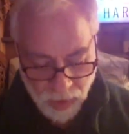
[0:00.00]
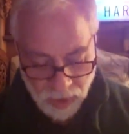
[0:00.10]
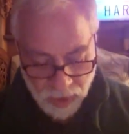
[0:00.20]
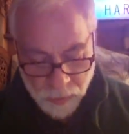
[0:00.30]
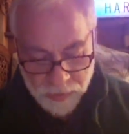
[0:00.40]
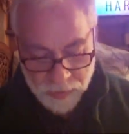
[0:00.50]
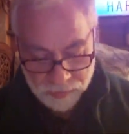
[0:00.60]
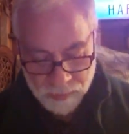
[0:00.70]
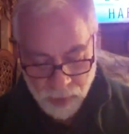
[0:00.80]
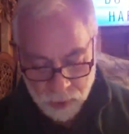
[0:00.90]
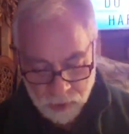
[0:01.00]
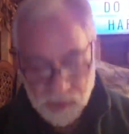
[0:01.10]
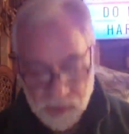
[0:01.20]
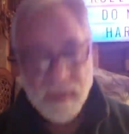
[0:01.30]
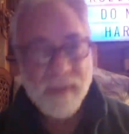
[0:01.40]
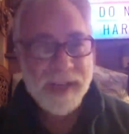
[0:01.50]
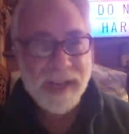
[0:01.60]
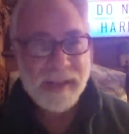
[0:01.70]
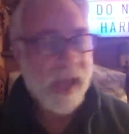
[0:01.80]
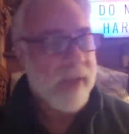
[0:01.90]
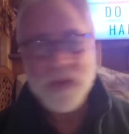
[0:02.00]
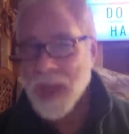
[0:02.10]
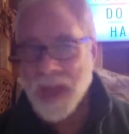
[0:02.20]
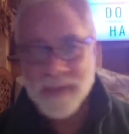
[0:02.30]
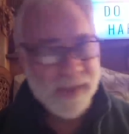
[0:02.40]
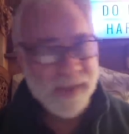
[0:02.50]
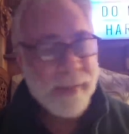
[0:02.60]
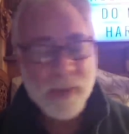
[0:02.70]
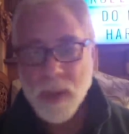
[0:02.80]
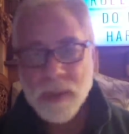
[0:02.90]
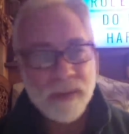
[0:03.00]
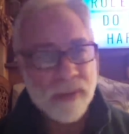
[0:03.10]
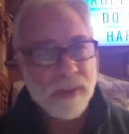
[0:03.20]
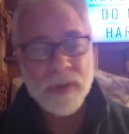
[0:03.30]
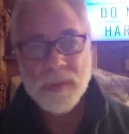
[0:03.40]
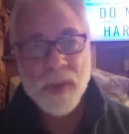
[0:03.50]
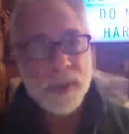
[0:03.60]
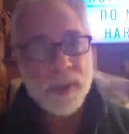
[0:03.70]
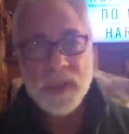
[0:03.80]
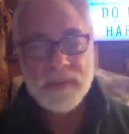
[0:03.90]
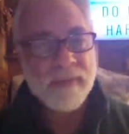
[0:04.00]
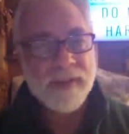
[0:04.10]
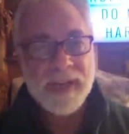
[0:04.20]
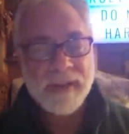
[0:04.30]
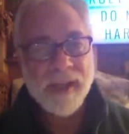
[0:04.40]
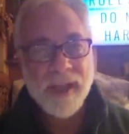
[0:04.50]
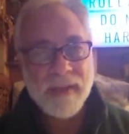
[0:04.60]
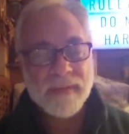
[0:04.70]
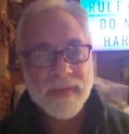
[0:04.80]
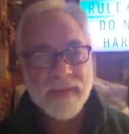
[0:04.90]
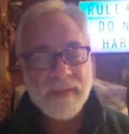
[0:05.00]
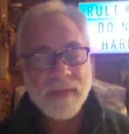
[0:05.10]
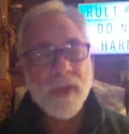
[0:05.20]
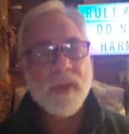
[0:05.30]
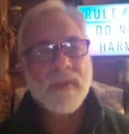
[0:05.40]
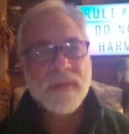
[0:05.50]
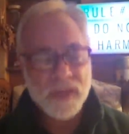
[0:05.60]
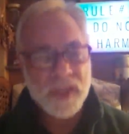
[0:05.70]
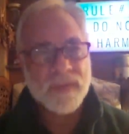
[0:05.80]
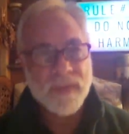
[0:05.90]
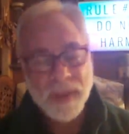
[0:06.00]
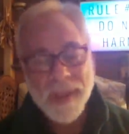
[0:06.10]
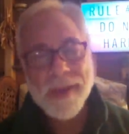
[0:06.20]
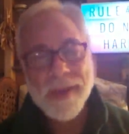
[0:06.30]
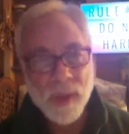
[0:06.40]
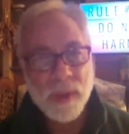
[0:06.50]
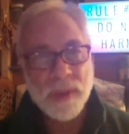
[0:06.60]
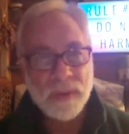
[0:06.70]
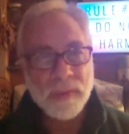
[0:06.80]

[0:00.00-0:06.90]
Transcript: Going through the motions of everyday life, you have to keep going through those motions of everyday life. Even though you f- just feel like you're going through the